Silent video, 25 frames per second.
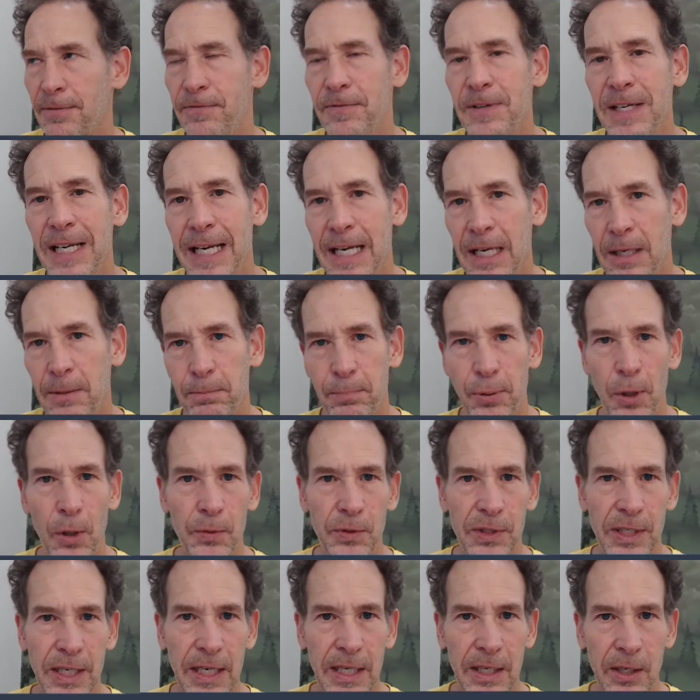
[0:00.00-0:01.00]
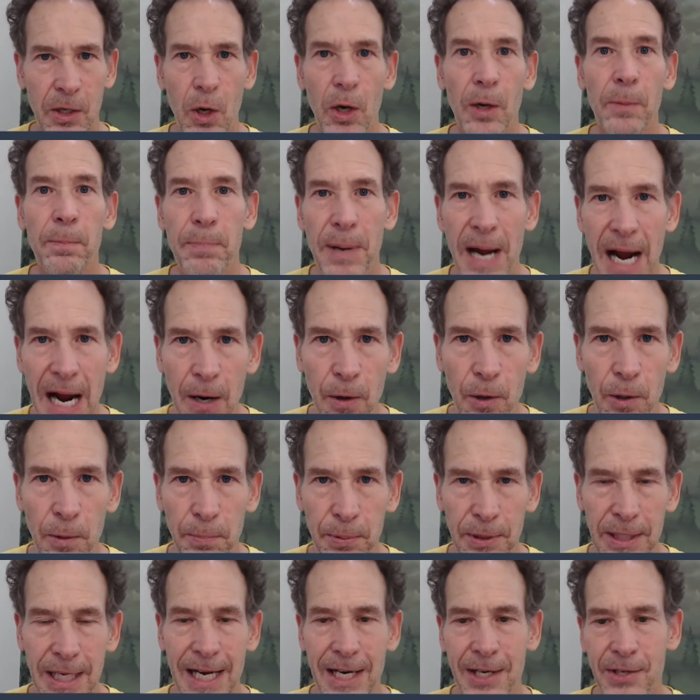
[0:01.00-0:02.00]
vegan protein called
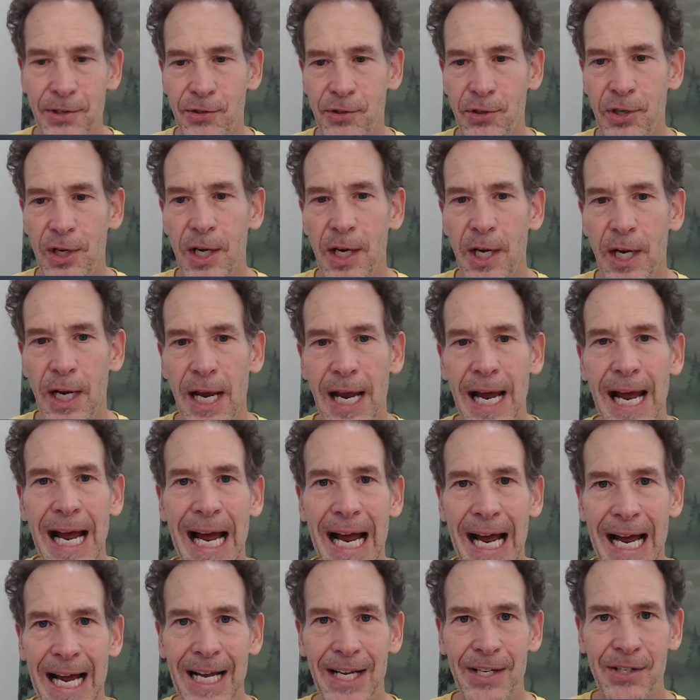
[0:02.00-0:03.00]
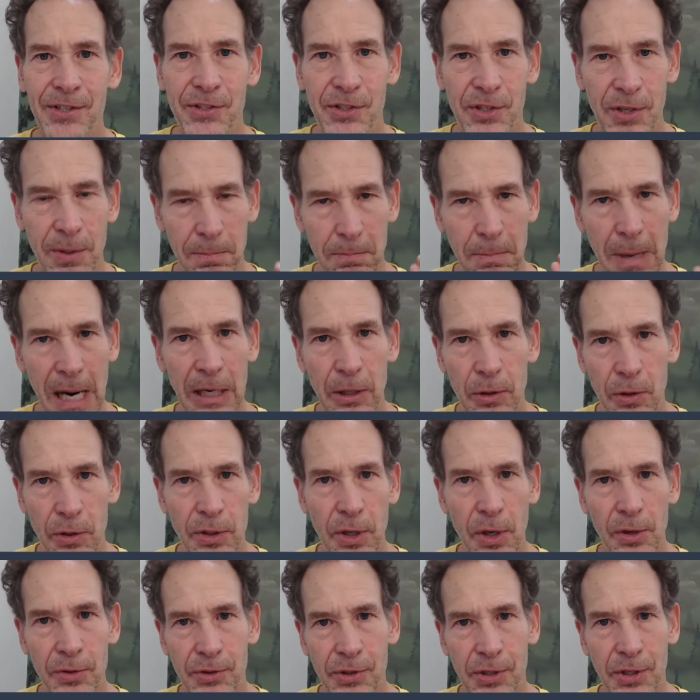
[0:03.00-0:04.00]
PowerPlex has
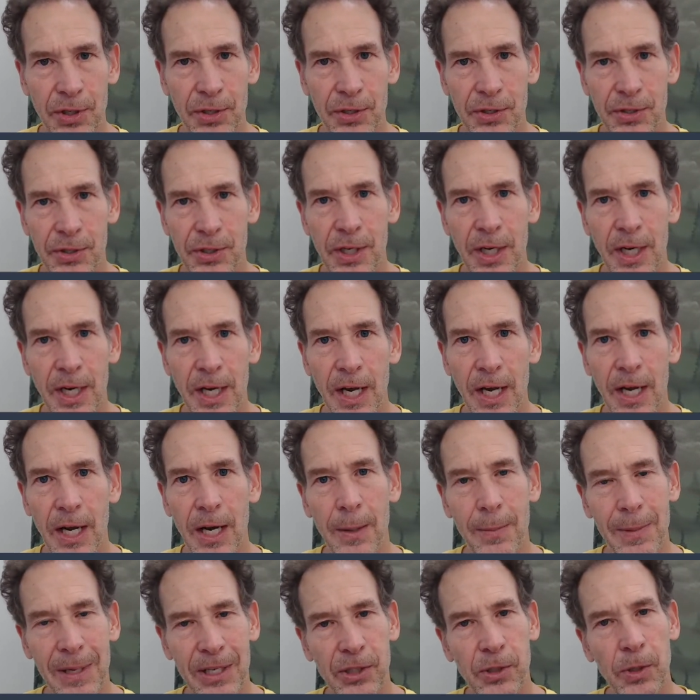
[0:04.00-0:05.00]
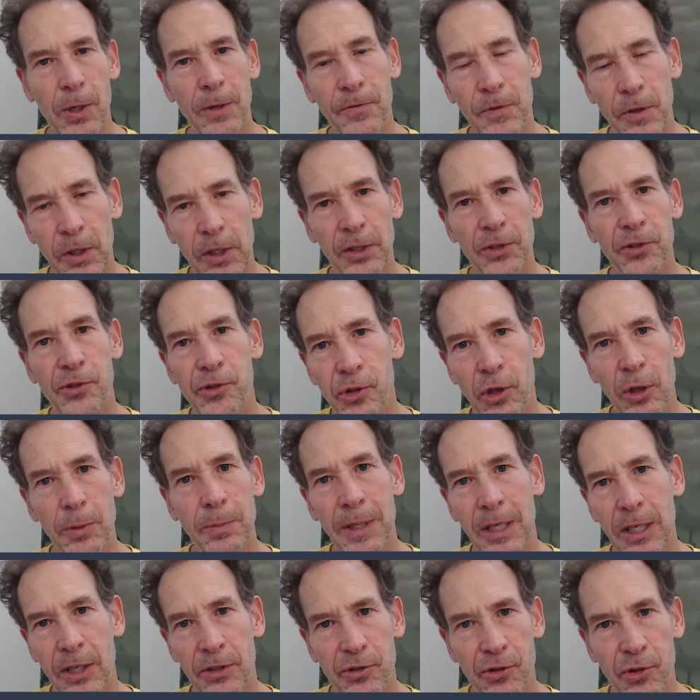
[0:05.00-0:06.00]
microdoses. And so if you're
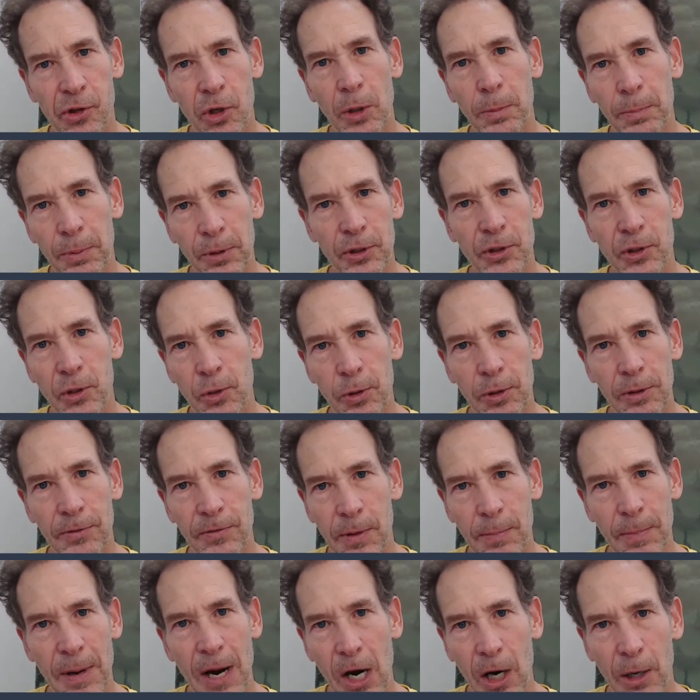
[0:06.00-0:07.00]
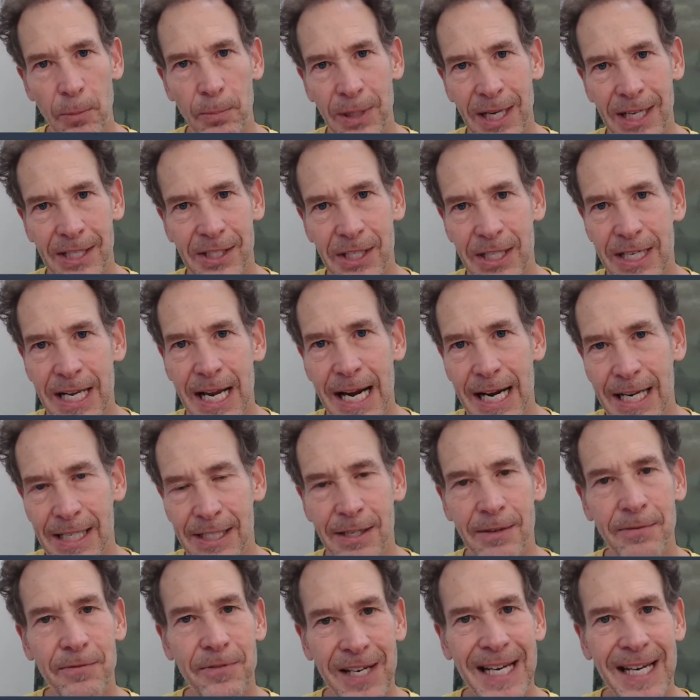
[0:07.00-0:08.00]
consuming a scoop or 2 of the PowerPlex a day
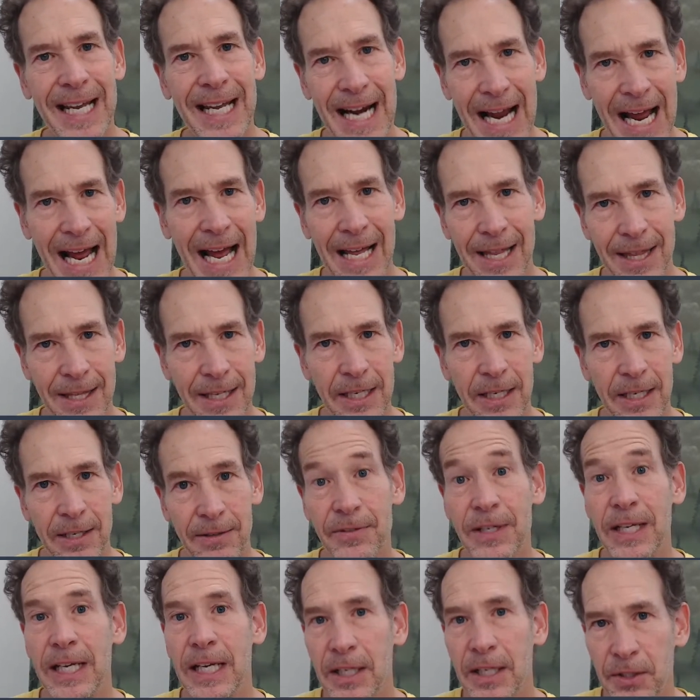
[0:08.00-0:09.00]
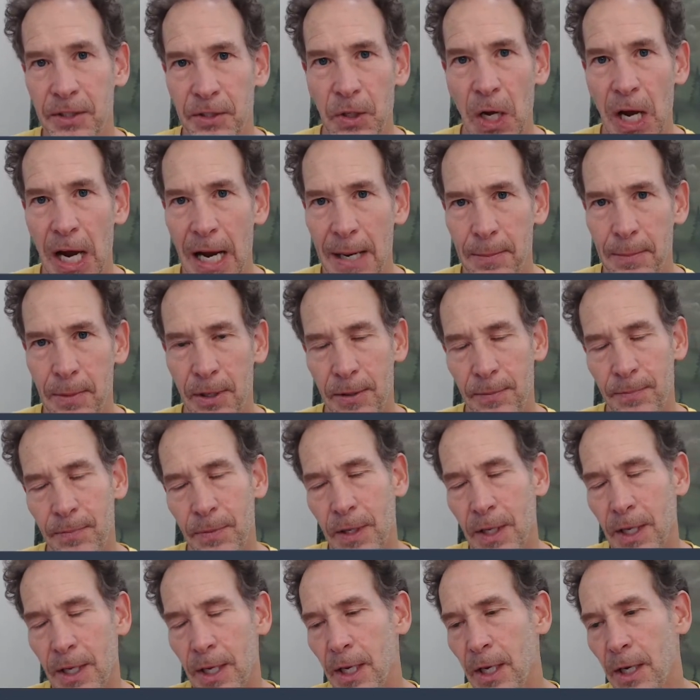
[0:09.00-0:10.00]
as a vegan athlete, a vegan climber,
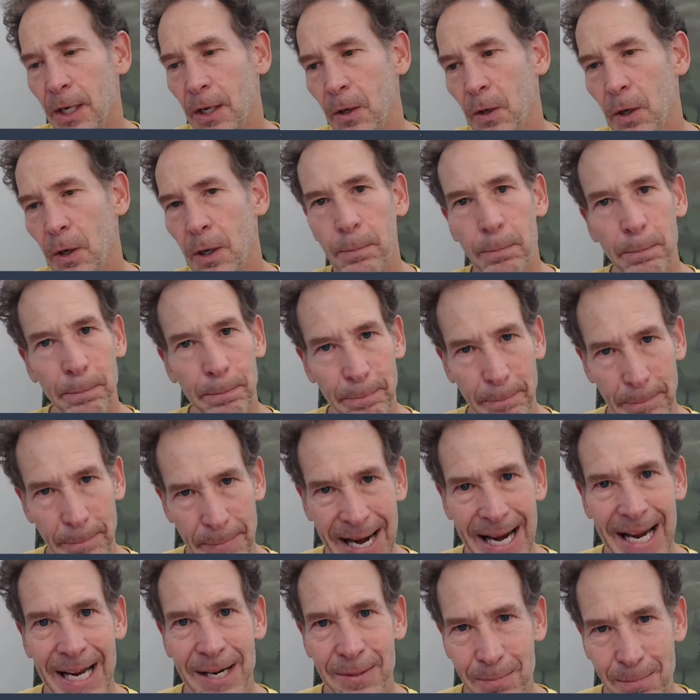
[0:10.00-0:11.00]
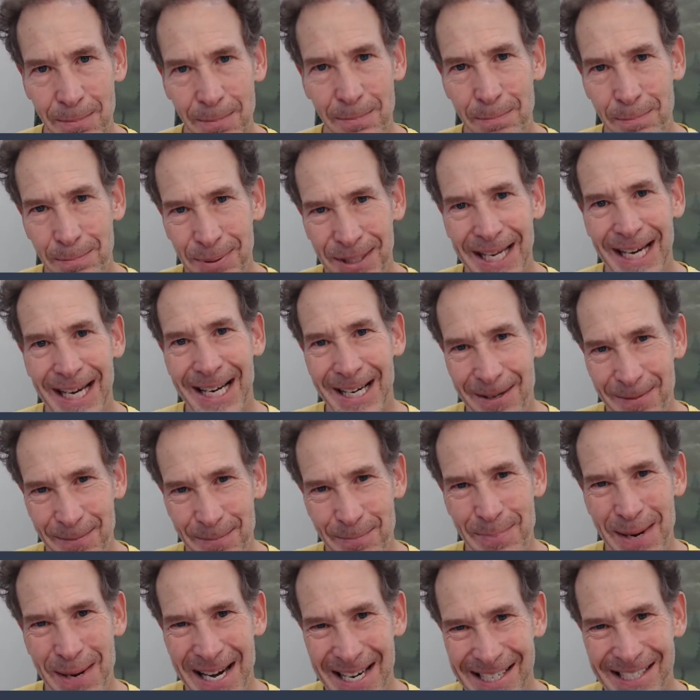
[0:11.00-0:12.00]
or
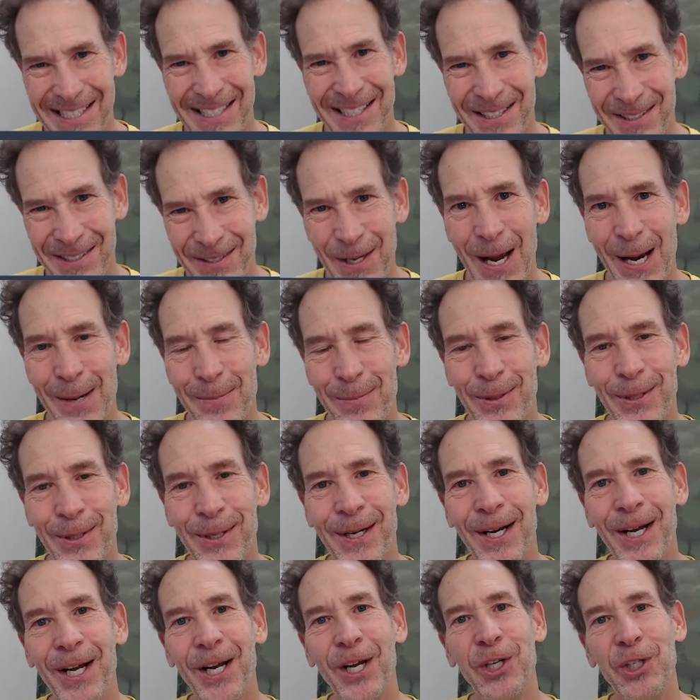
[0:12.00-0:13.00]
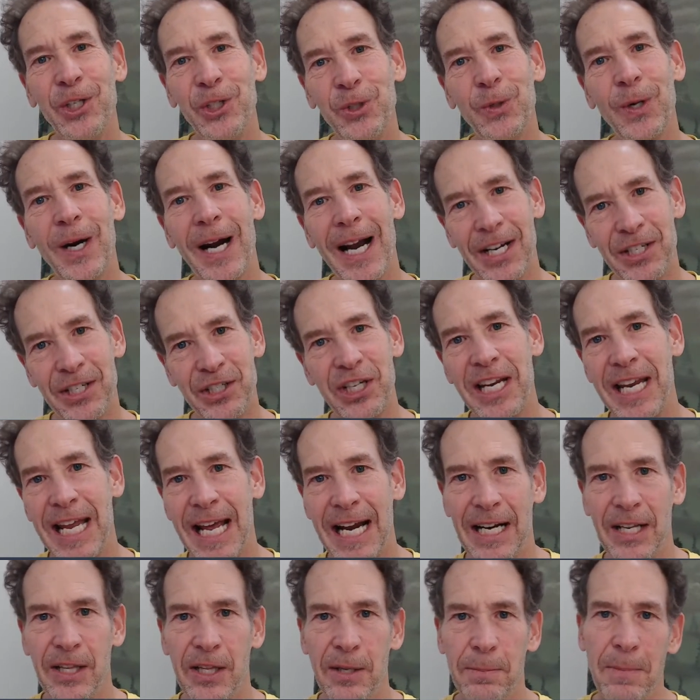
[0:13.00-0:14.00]
plant-based climber, you are actually
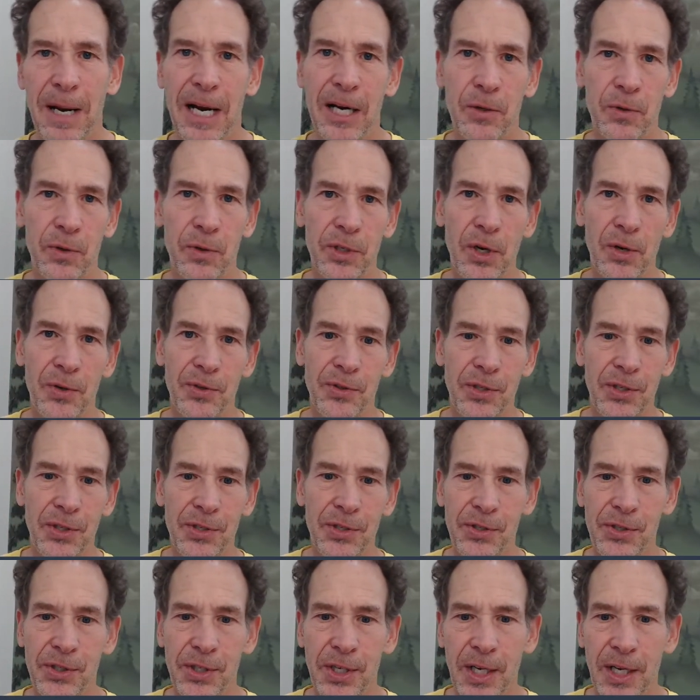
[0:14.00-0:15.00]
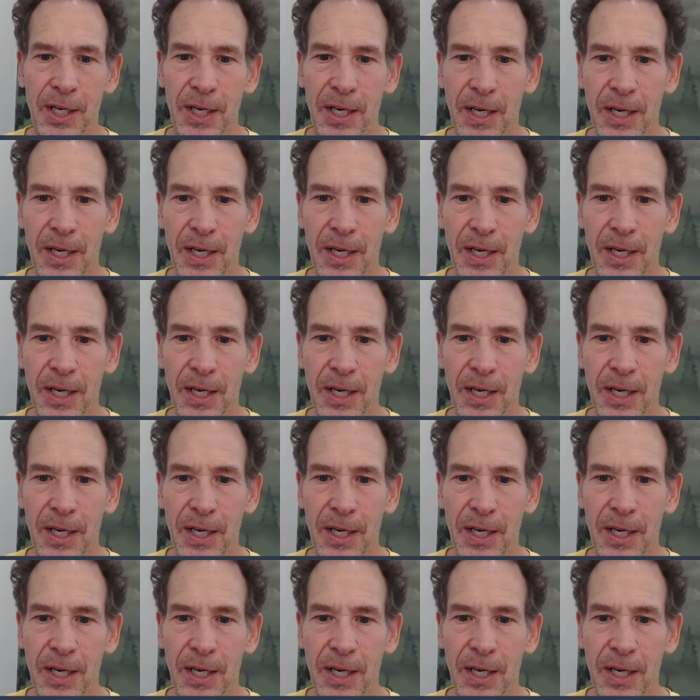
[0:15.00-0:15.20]
getting the microdoses